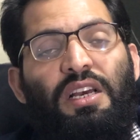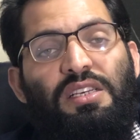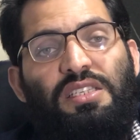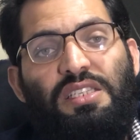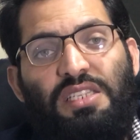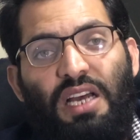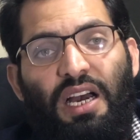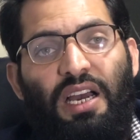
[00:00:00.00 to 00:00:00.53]

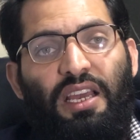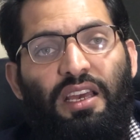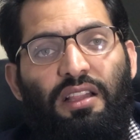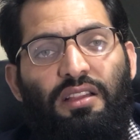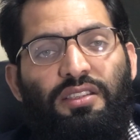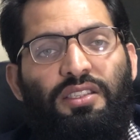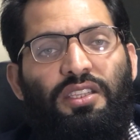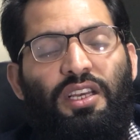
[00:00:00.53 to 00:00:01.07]

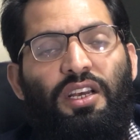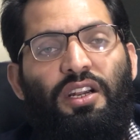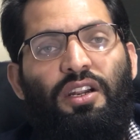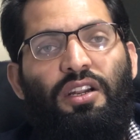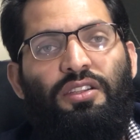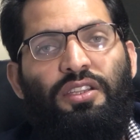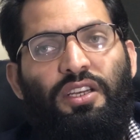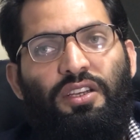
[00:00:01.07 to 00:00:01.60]
styles,
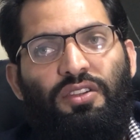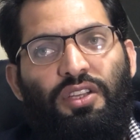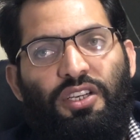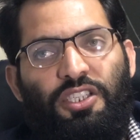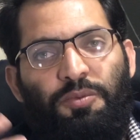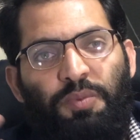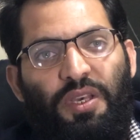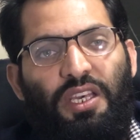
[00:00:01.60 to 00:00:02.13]
their
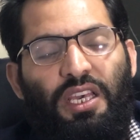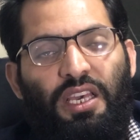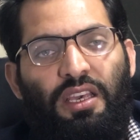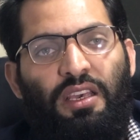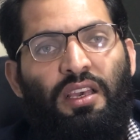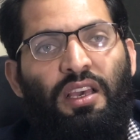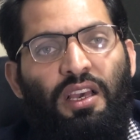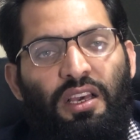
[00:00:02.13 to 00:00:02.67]

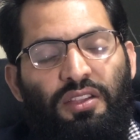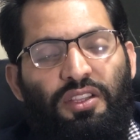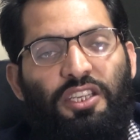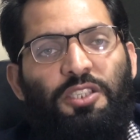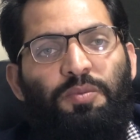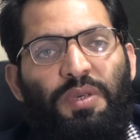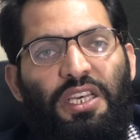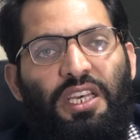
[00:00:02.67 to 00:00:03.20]

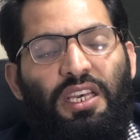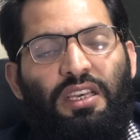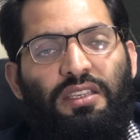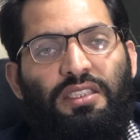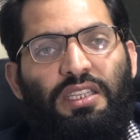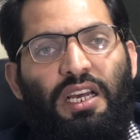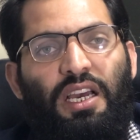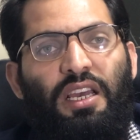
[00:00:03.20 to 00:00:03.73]
speaking
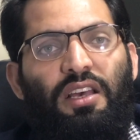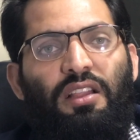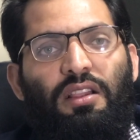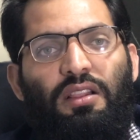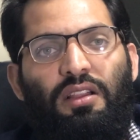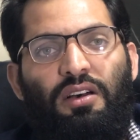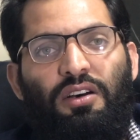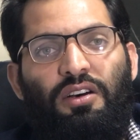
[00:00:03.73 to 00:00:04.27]

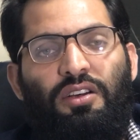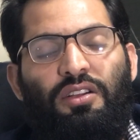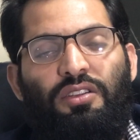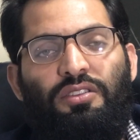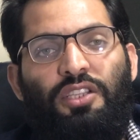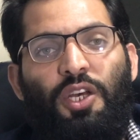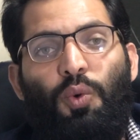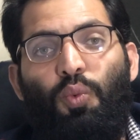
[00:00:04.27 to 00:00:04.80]
style,
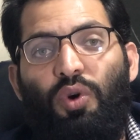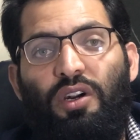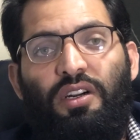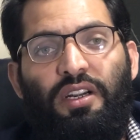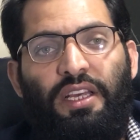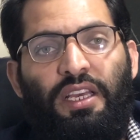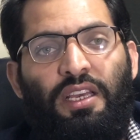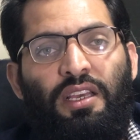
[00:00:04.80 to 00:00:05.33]
their
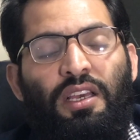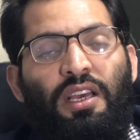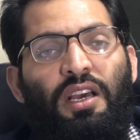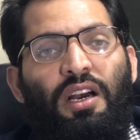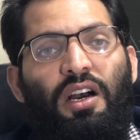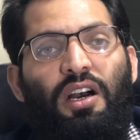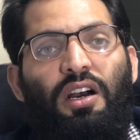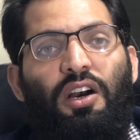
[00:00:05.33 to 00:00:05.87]
wording
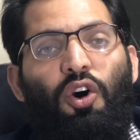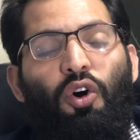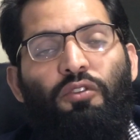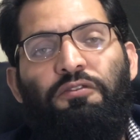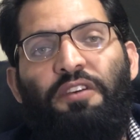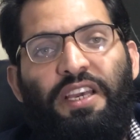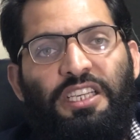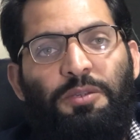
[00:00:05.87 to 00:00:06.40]

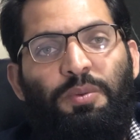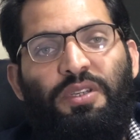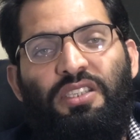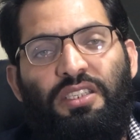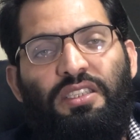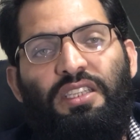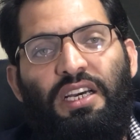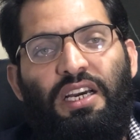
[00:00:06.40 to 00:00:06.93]
of
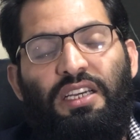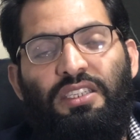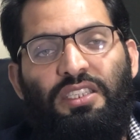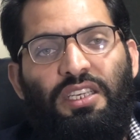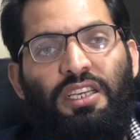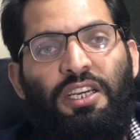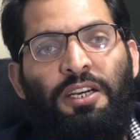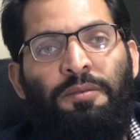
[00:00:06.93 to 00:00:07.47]
expressing the
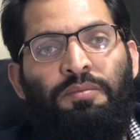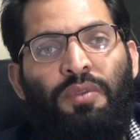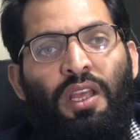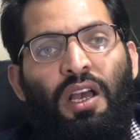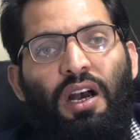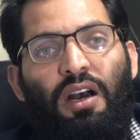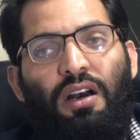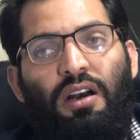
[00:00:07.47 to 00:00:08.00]
idea.
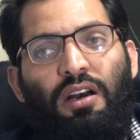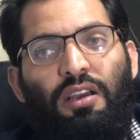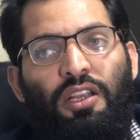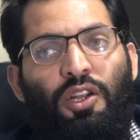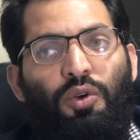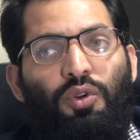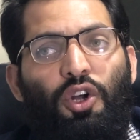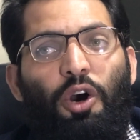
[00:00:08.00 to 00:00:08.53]

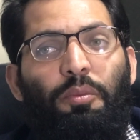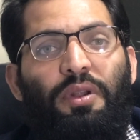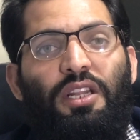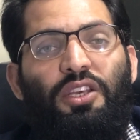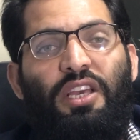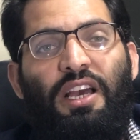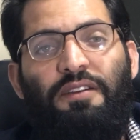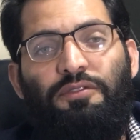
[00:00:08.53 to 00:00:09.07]

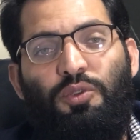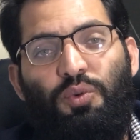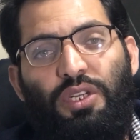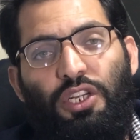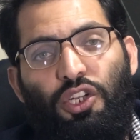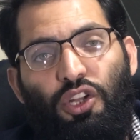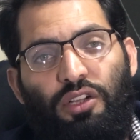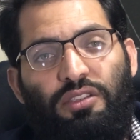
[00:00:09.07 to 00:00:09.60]
Normally you have to
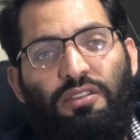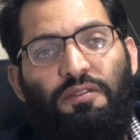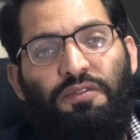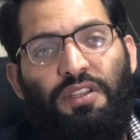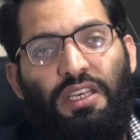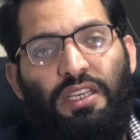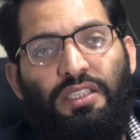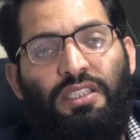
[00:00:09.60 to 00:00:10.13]
read lots of
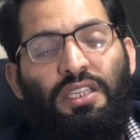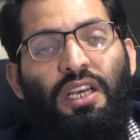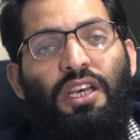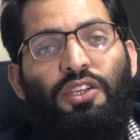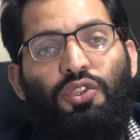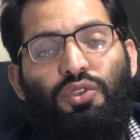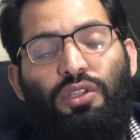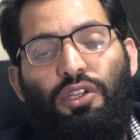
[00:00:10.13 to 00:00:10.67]
things,
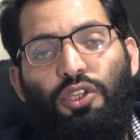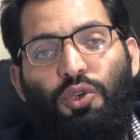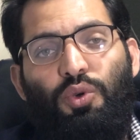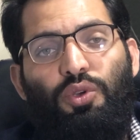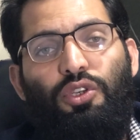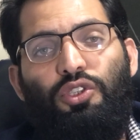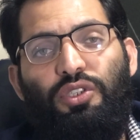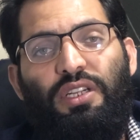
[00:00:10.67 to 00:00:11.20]
so that
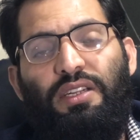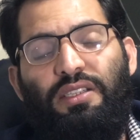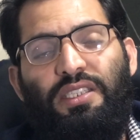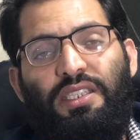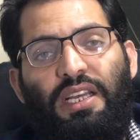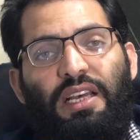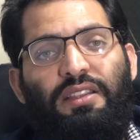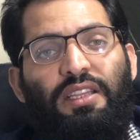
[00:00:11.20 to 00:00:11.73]
you should
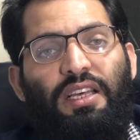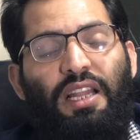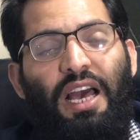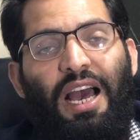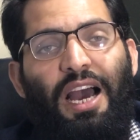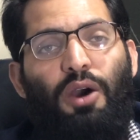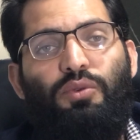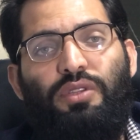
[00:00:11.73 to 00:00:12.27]
understand that
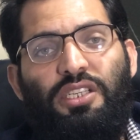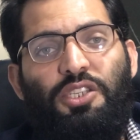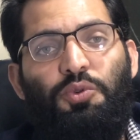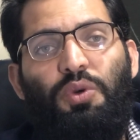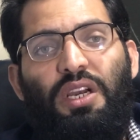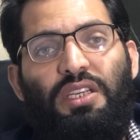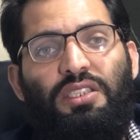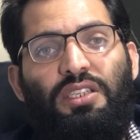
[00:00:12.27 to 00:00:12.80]
how this
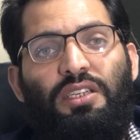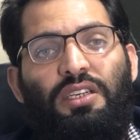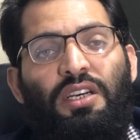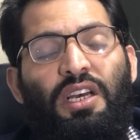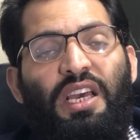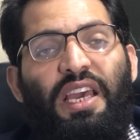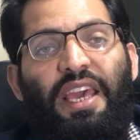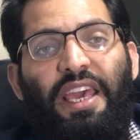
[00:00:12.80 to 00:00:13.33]
writer
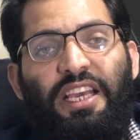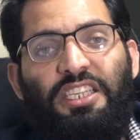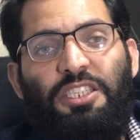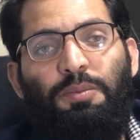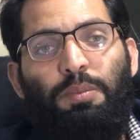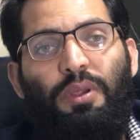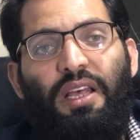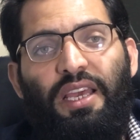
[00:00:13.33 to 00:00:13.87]

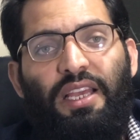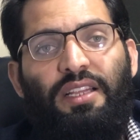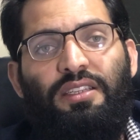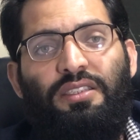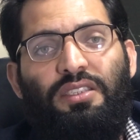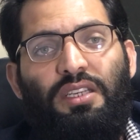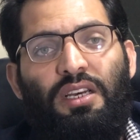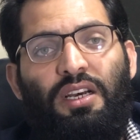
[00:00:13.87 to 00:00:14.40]

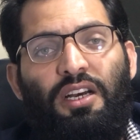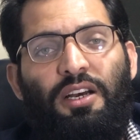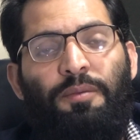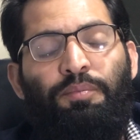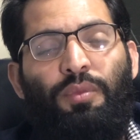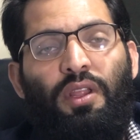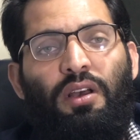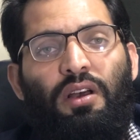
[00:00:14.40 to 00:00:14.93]
explained
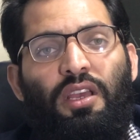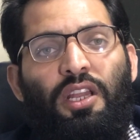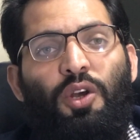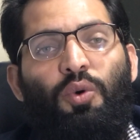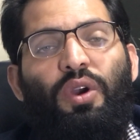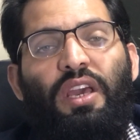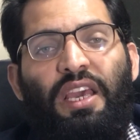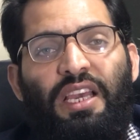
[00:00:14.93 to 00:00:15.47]

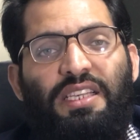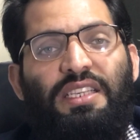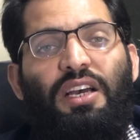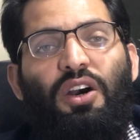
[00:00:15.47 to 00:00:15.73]
his